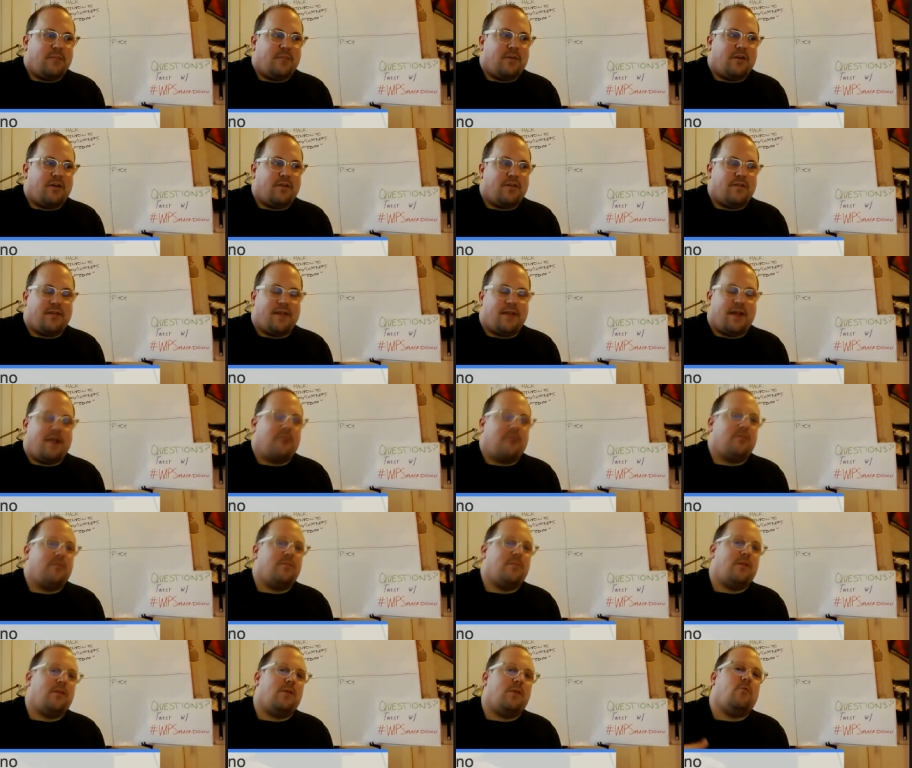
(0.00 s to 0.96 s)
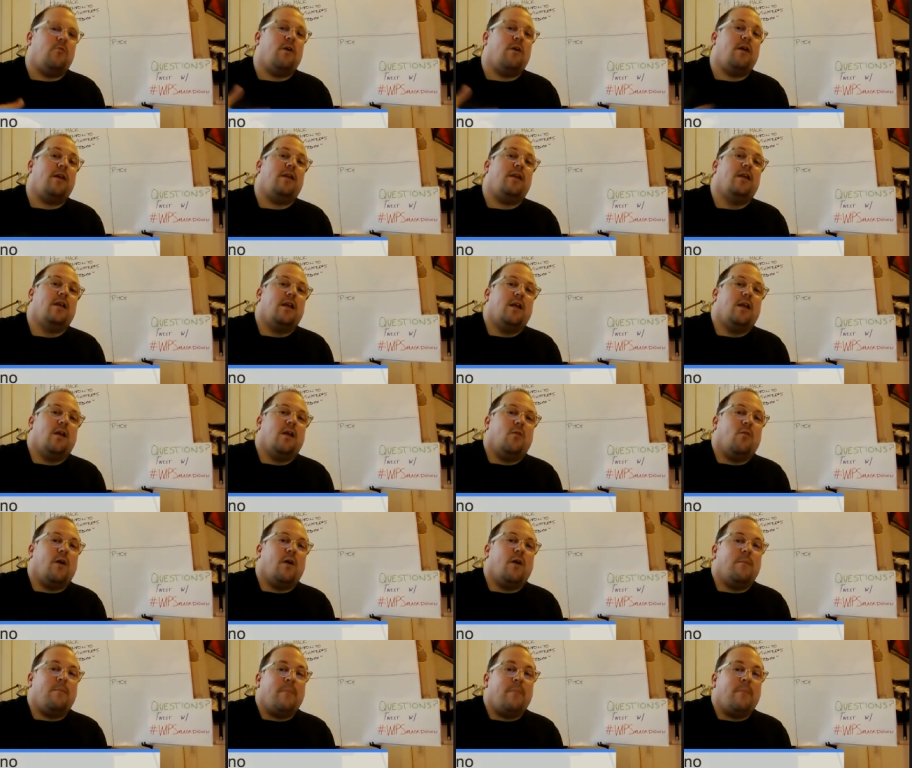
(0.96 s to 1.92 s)
part of that would be
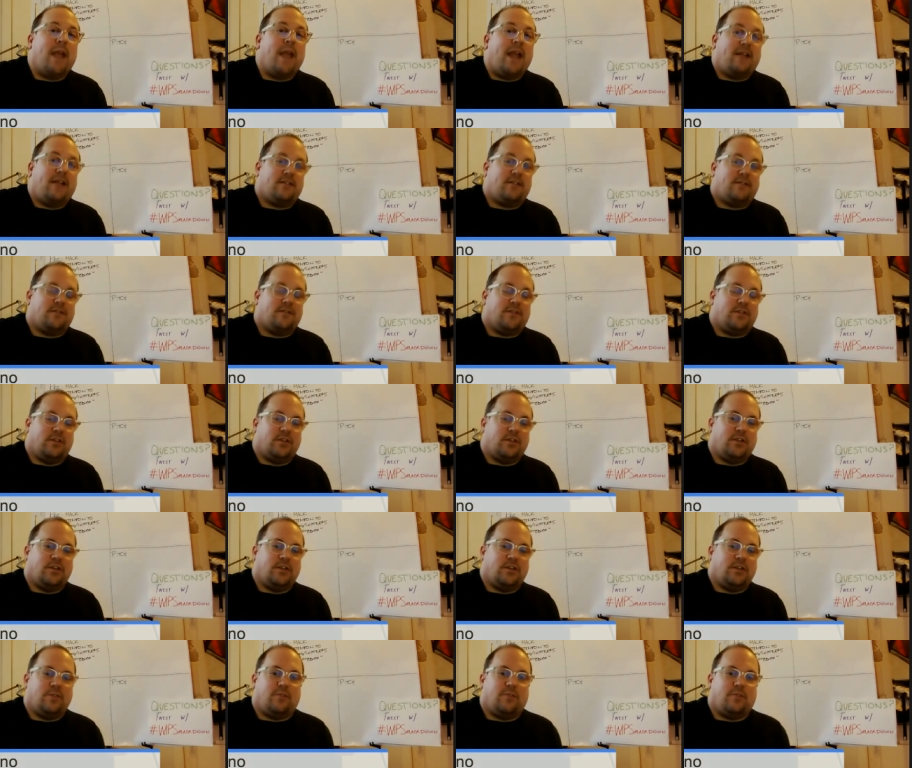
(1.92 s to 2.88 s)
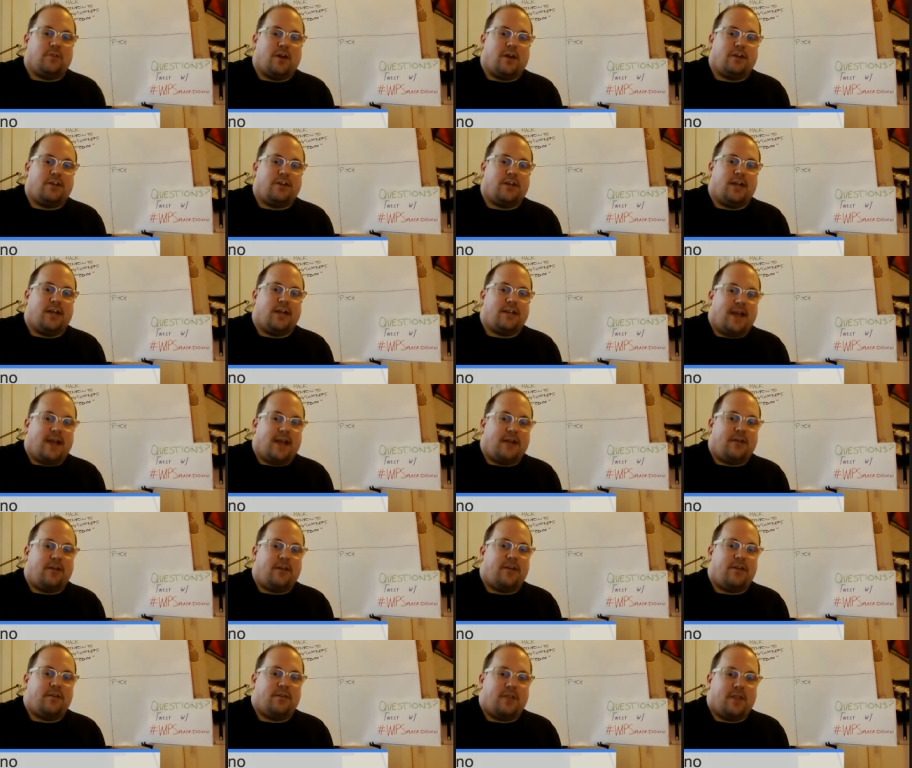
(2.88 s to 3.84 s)
what makes for a good project. How
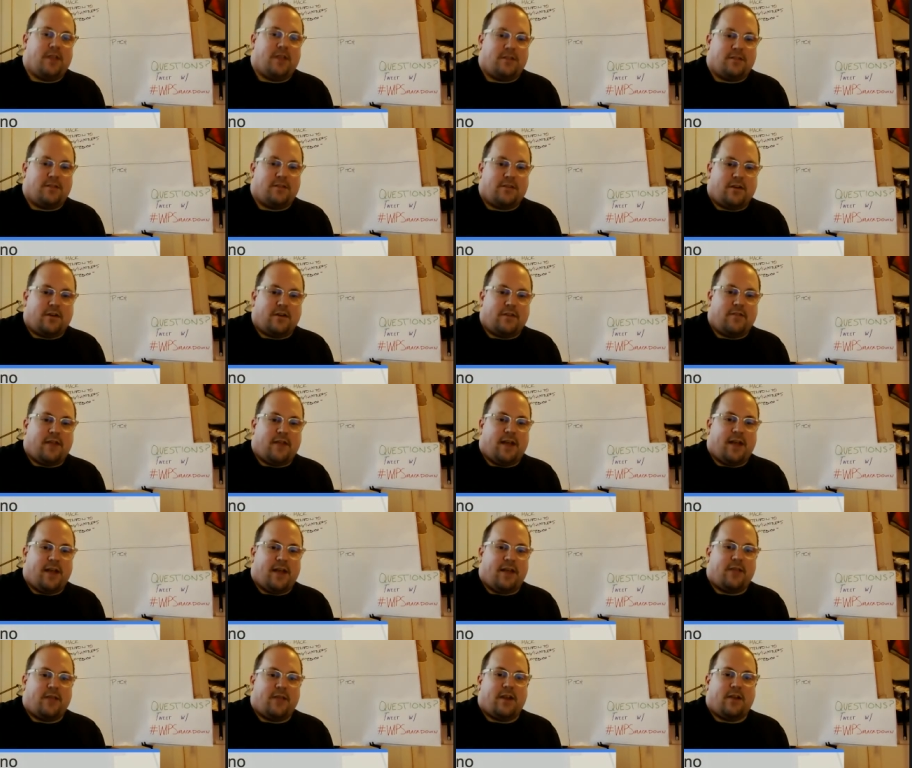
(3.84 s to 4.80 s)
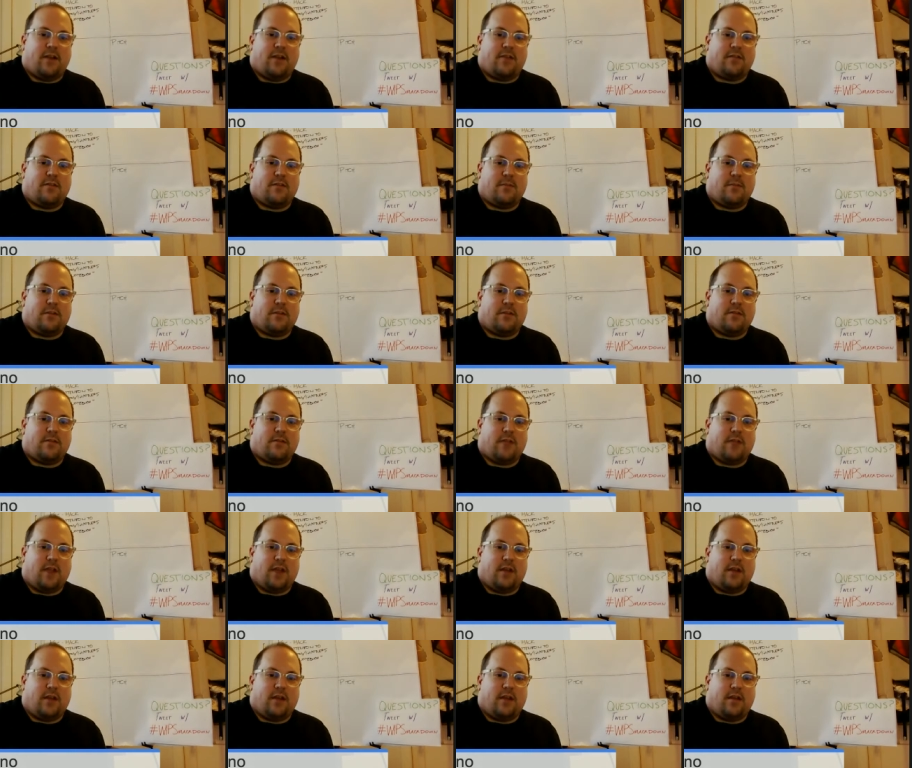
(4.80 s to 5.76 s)
do you then start evaluating some of those
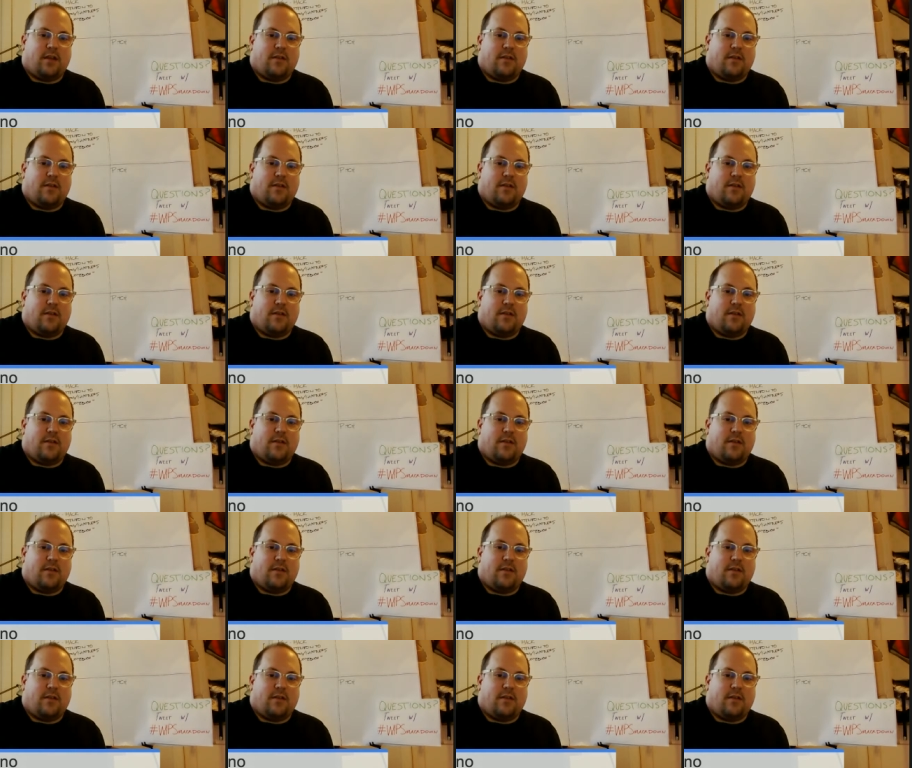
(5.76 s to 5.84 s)
ideas?